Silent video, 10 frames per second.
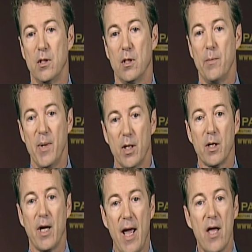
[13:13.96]

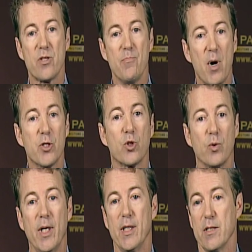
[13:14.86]
America has much
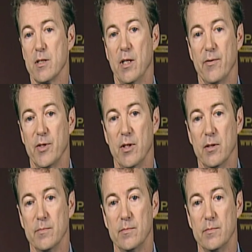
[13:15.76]
greatness left in her.